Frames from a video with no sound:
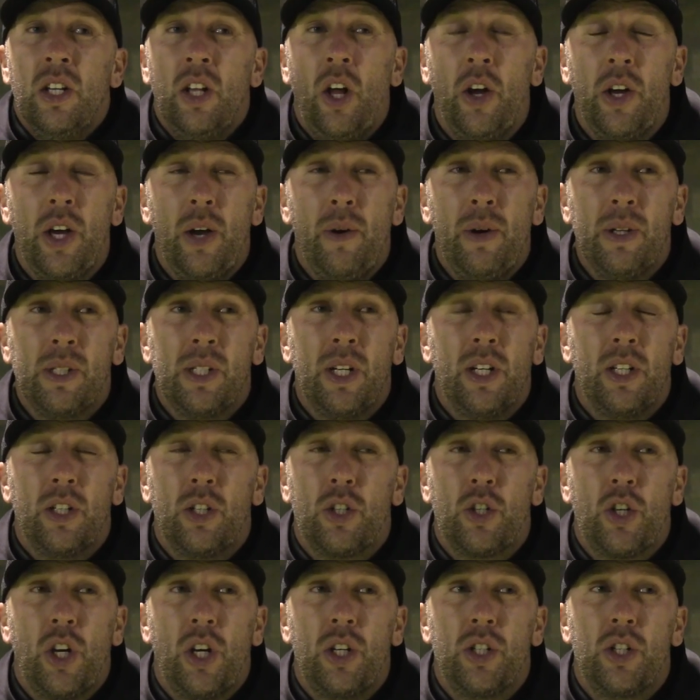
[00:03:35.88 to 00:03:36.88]
Oh, yeah, we had
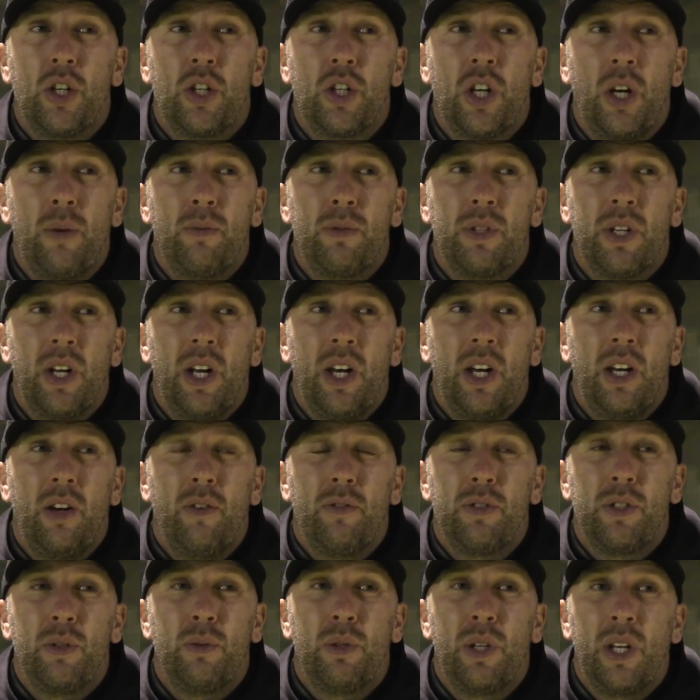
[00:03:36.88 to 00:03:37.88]
to change the shape today.
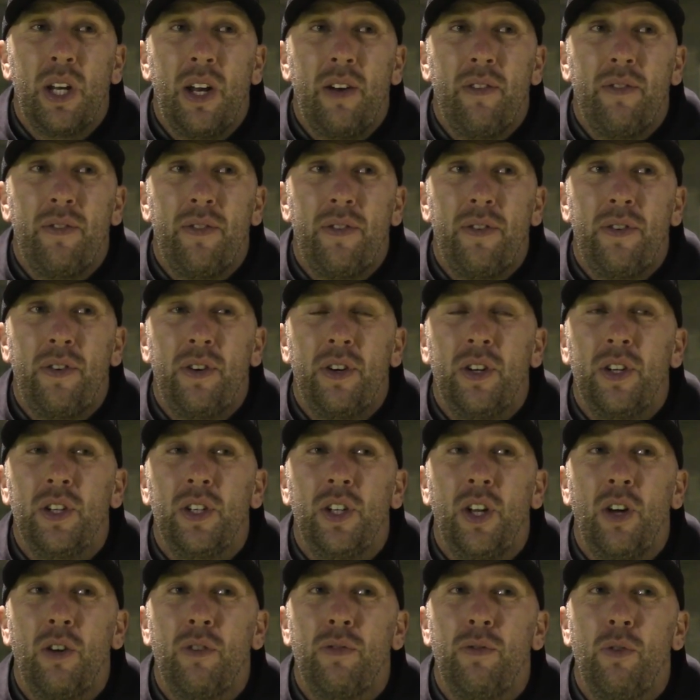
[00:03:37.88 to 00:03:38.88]
Obviously, we didn't
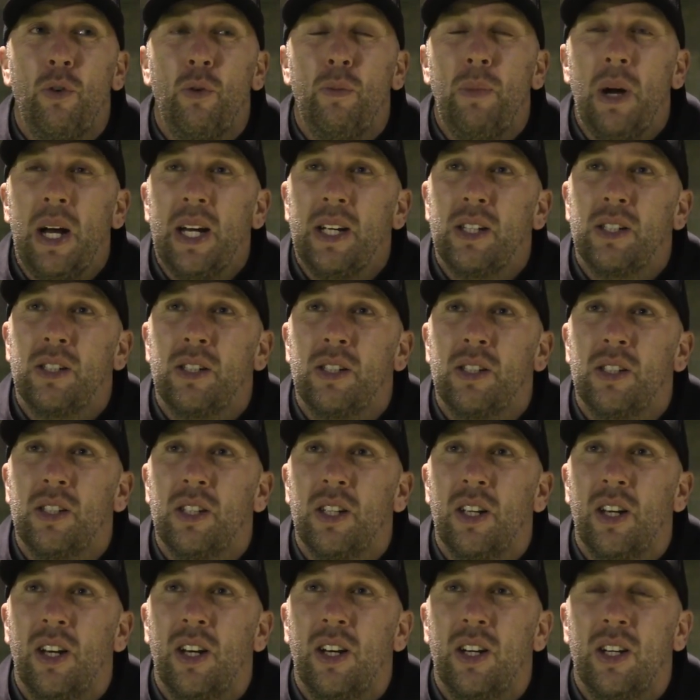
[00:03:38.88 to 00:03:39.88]
have no full-backs
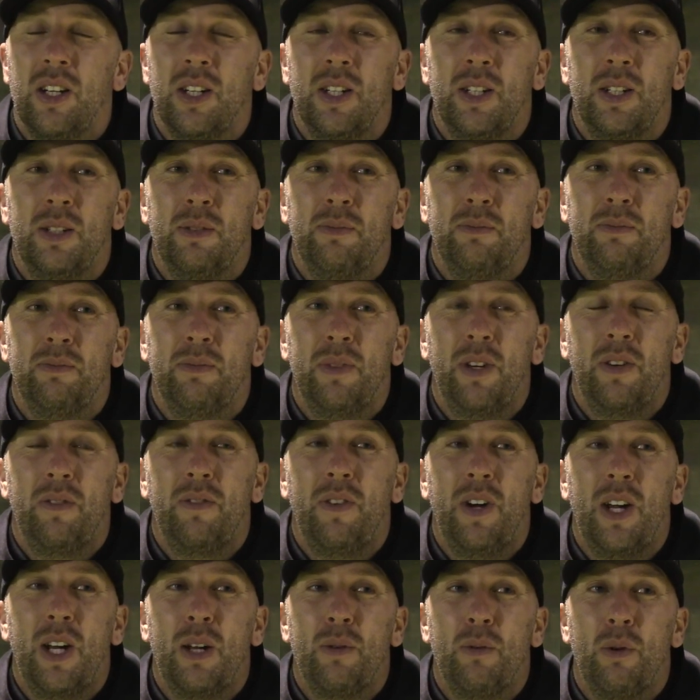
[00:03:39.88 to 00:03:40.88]

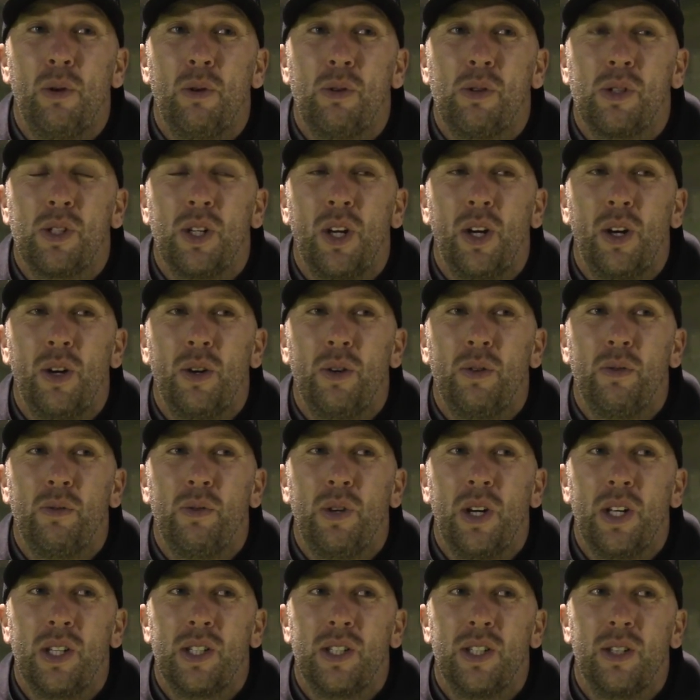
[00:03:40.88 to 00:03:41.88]
available, so
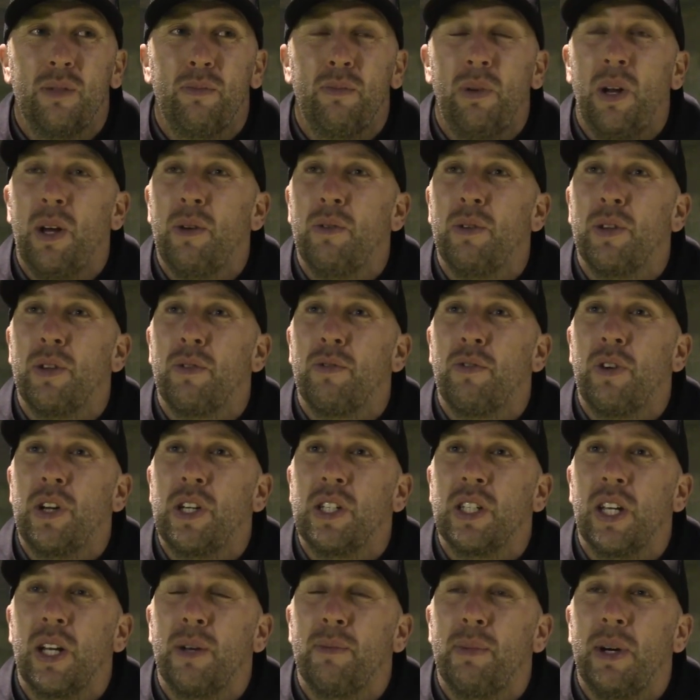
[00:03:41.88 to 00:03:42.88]
we had to play with the
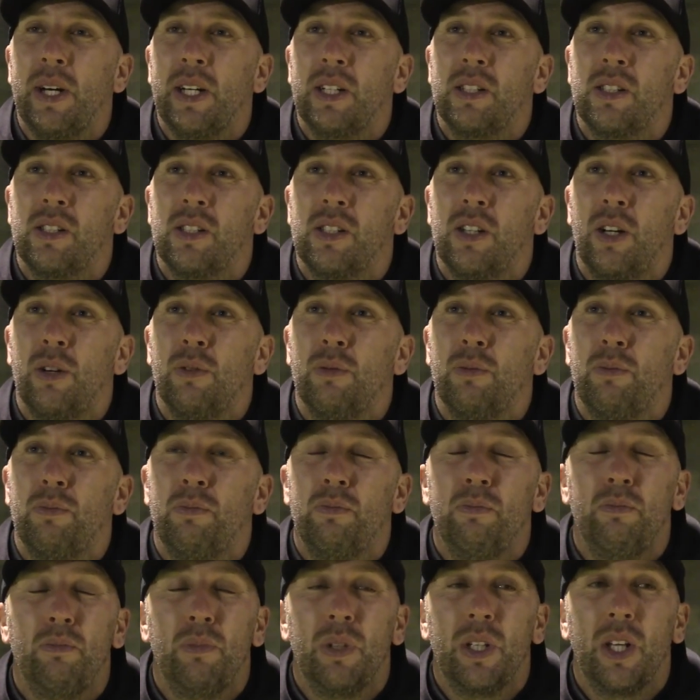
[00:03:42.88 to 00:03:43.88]
three centre-backs like
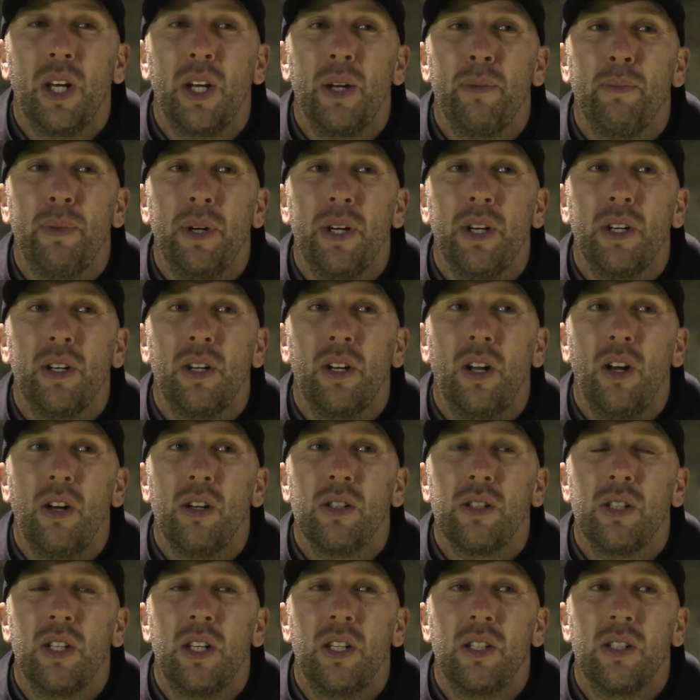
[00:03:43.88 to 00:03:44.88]
we've done a bit
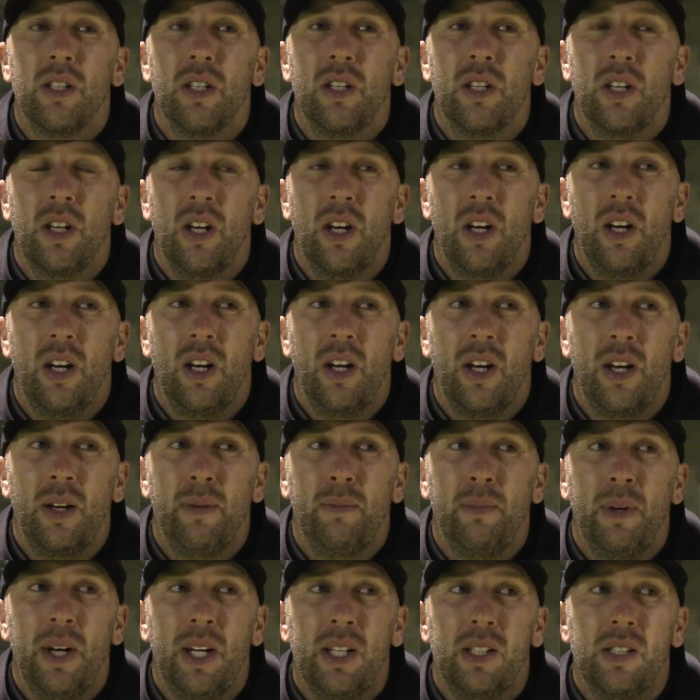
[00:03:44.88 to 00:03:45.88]
last season.
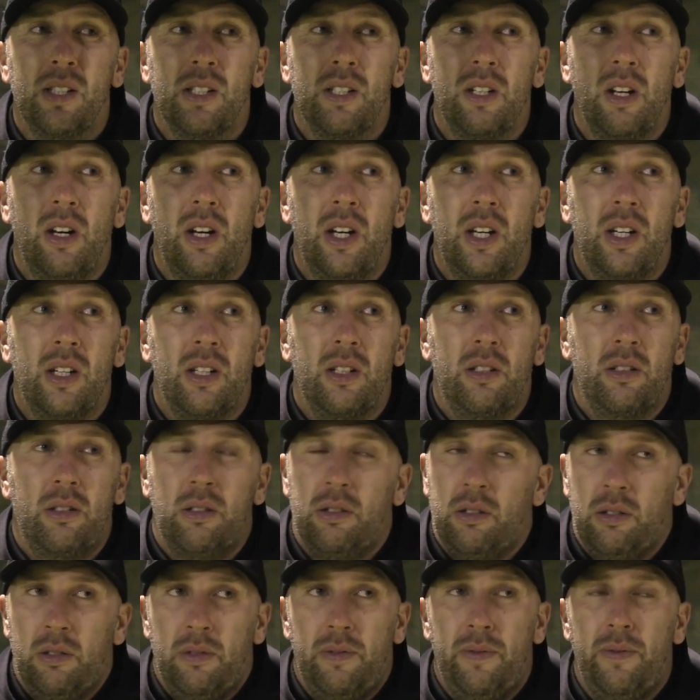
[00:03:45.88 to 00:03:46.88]
And, like,
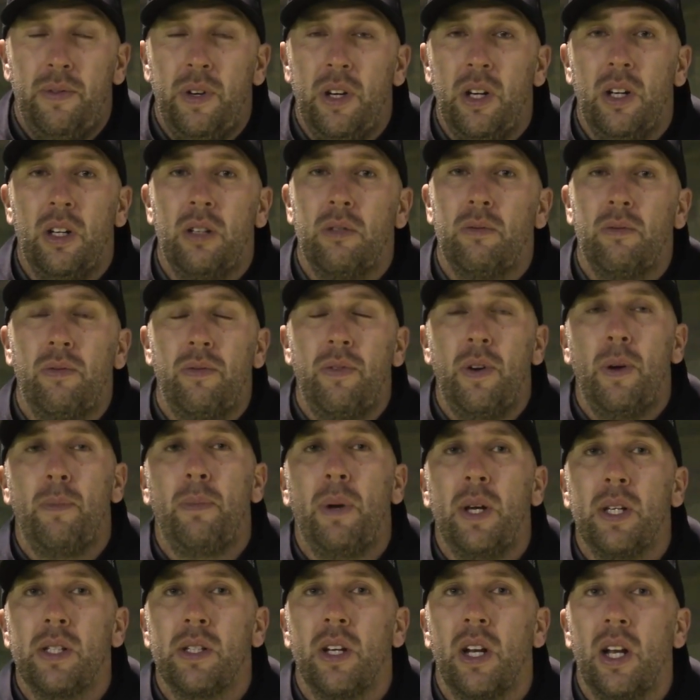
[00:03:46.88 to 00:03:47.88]
fair
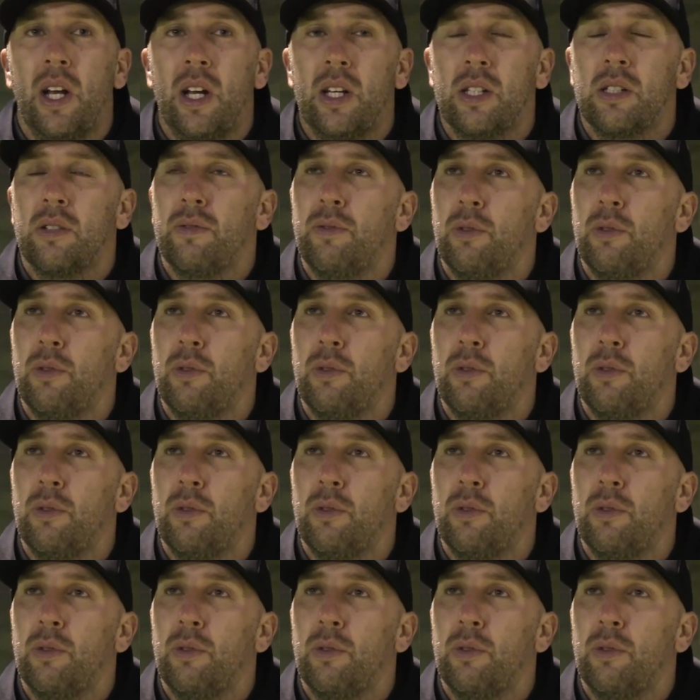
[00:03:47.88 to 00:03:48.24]
play to the lads.